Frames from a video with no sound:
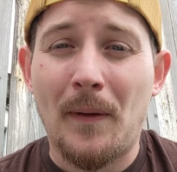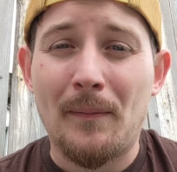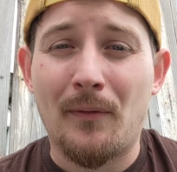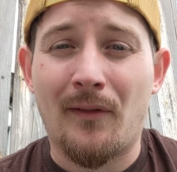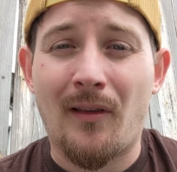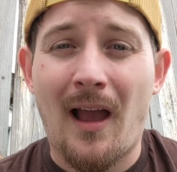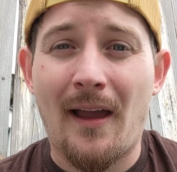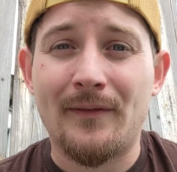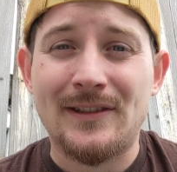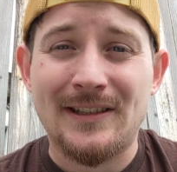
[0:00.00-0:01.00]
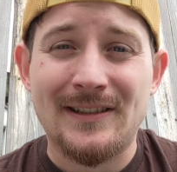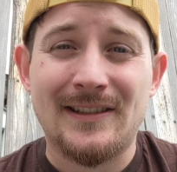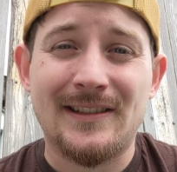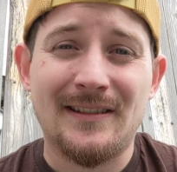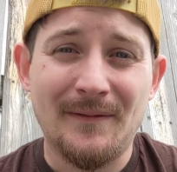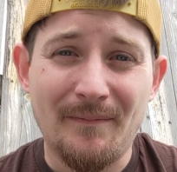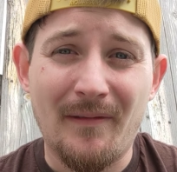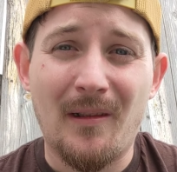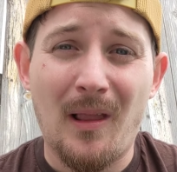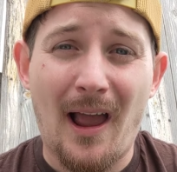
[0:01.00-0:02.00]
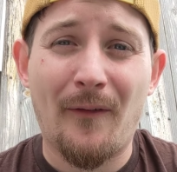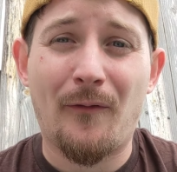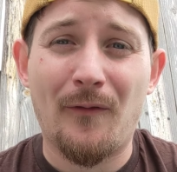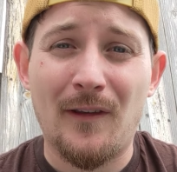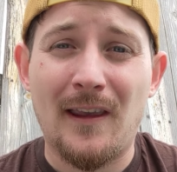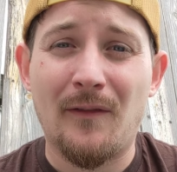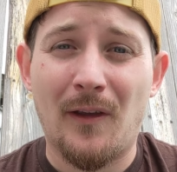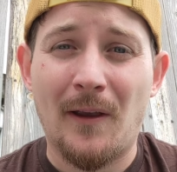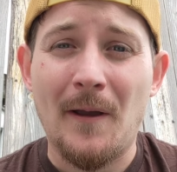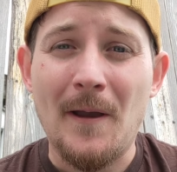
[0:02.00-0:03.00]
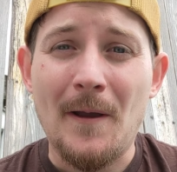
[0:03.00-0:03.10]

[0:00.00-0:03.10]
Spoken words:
people's lives is life-giving.